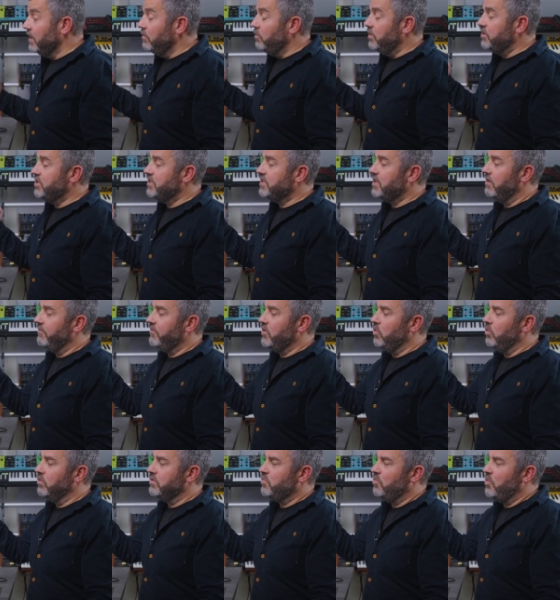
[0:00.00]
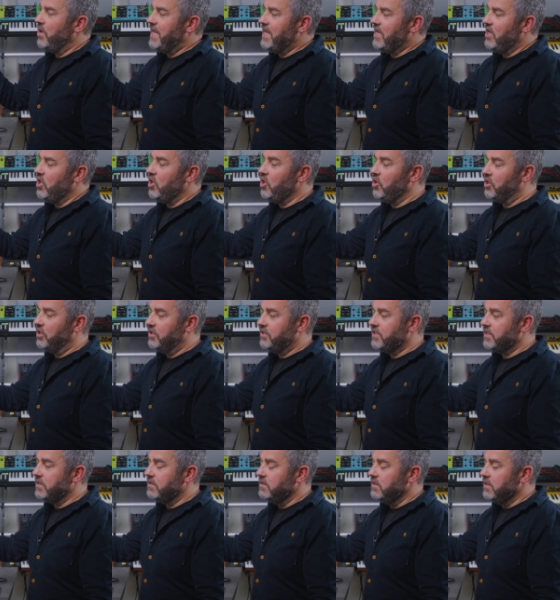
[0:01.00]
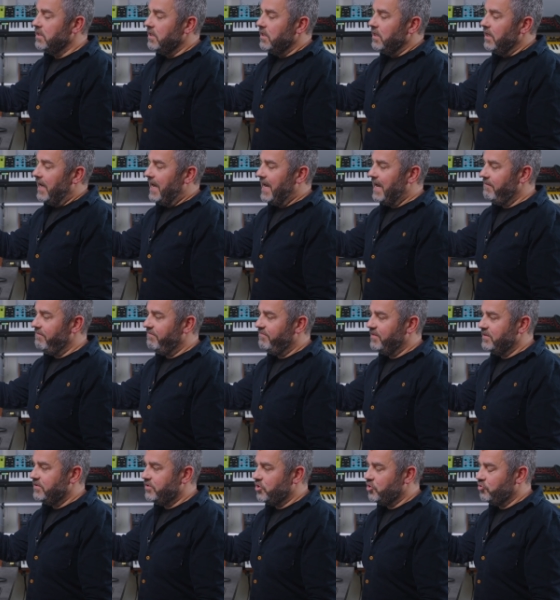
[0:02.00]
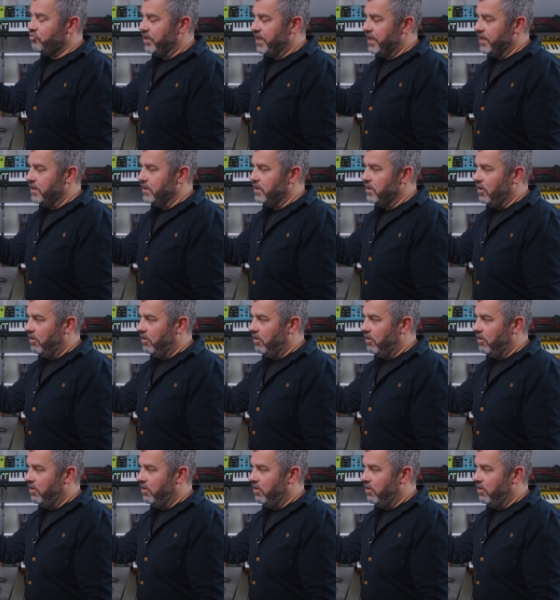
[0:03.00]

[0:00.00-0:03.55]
which is that, of course, we could have this trigger